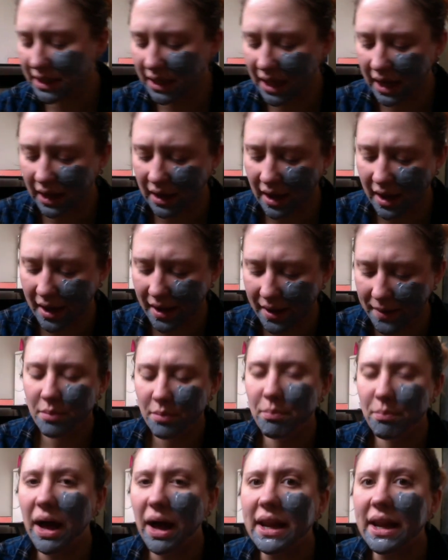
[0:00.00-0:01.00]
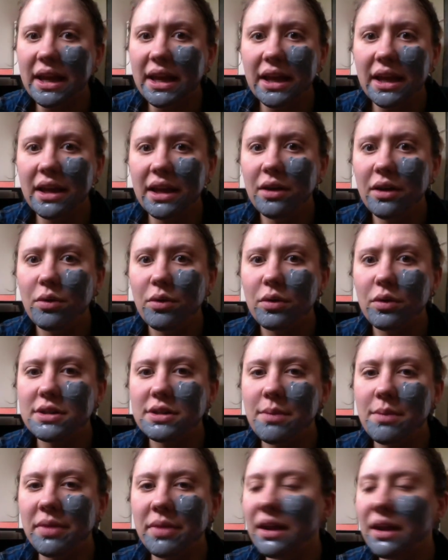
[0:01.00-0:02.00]
like a putty or
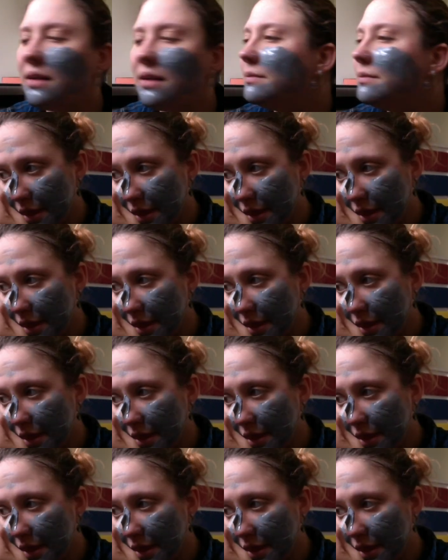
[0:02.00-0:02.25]
something,